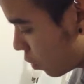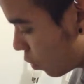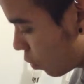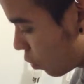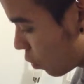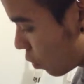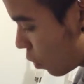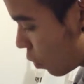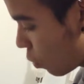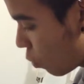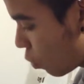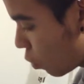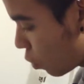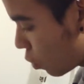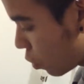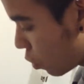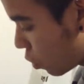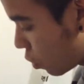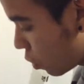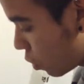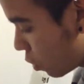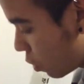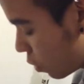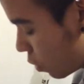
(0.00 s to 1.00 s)
so the
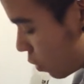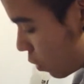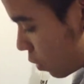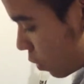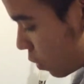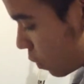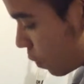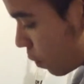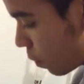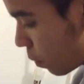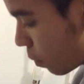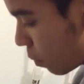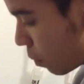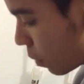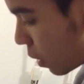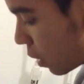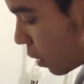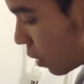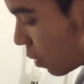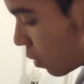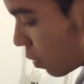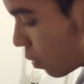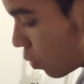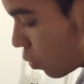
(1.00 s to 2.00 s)
water
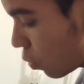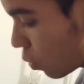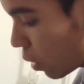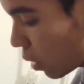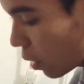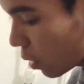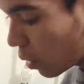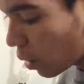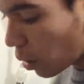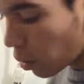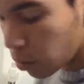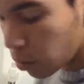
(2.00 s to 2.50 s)
begins to get